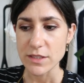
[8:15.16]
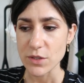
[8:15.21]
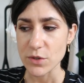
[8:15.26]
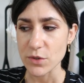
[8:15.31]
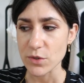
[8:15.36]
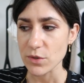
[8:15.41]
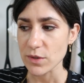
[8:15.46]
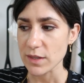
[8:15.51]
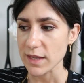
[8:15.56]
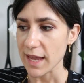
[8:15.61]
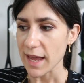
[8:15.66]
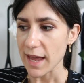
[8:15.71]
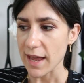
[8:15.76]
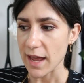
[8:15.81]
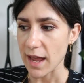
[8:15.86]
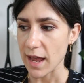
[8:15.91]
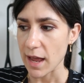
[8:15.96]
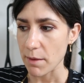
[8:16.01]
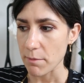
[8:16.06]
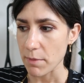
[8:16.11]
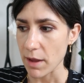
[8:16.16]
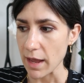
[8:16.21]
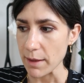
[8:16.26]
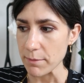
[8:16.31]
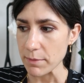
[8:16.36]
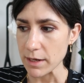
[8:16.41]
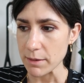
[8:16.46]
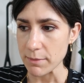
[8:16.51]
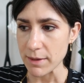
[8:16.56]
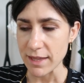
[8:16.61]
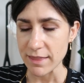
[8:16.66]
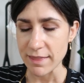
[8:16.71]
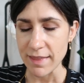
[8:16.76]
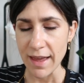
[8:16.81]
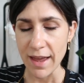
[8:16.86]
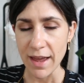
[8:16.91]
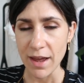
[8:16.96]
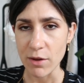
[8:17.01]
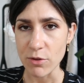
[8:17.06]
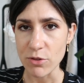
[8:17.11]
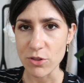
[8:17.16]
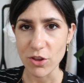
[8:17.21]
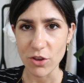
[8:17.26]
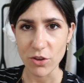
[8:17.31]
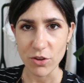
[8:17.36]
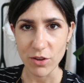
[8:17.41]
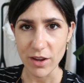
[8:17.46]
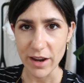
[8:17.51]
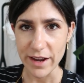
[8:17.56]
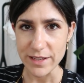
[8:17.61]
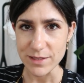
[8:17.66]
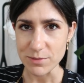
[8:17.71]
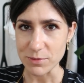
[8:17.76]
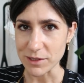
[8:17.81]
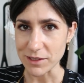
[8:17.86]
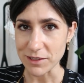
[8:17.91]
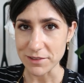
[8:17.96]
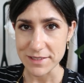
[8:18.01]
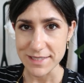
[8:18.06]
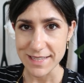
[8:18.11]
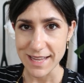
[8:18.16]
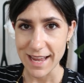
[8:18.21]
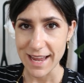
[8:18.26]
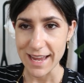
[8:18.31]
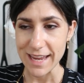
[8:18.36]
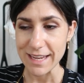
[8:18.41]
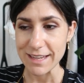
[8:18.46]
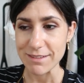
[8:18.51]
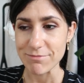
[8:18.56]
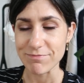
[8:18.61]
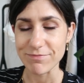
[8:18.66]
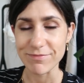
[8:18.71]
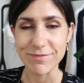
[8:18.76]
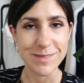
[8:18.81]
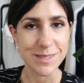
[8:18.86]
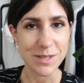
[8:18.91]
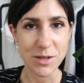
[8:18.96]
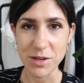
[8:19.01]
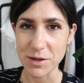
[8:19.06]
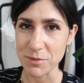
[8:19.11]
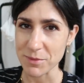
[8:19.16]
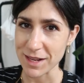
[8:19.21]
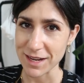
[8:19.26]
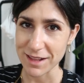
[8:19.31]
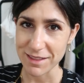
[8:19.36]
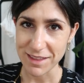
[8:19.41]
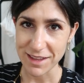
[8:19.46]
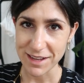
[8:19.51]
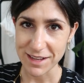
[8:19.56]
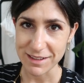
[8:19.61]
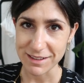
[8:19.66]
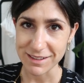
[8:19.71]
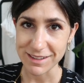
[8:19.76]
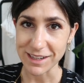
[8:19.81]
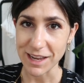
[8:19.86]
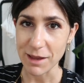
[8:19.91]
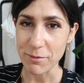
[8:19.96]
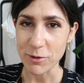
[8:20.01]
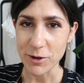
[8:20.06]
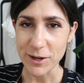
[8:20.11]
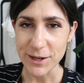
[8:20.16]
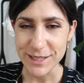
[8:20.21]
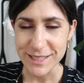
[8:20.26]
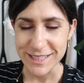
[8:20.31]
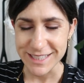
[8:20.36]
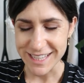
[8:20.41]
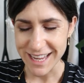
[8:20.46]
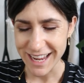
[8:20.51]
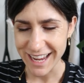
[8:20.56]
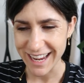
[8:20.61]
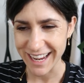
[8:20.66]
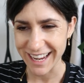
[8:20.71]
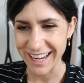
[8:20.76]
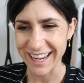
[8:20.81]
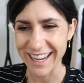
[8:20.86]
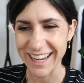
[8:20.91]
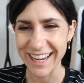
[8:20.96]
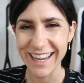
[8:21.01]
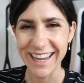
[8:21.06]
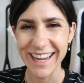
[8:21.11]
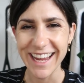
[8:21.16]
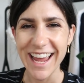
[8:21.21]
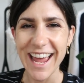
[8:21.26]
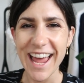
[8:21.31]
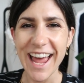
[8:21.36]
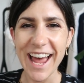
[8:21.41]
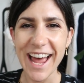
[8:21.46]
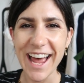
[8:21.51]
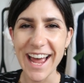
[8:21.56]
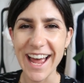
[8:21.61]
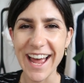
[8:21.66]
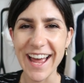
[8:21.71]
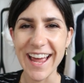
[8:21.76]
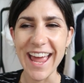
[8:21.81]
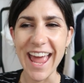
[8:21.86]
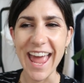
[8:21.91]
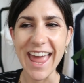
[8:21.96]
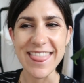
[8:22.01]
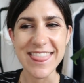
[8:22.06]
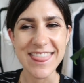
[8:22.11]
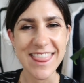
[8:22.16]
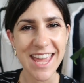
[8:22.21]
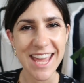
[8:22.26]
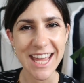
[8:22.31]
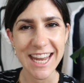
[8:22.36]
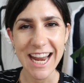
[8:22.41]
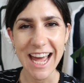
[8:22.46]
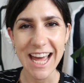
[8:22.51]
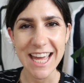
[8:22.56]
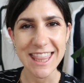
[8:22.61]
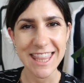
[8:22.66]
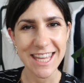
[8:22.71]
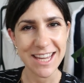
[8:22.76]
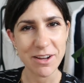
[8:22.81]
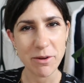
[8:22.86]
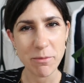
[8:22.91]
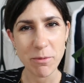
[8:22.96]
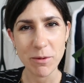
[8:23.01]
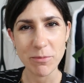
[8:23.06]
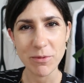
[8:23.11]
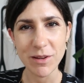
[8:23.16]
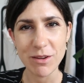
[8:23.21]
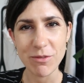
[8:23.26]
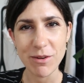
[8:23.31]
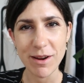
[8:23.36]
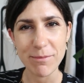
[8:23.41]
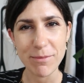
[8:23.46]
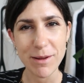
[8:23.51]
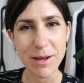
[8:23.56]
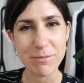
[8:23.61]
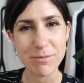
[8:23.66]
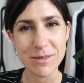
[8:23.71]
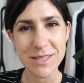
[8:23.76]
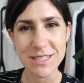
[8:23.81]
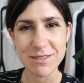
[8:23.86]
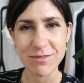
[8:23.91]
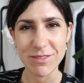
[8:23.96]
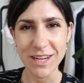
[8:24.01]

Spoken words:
So yeah, I'm gonna make that. I'll show you guys what it looks like. It's not gonna be anything glamorous. And then I think I'll probably wrap up this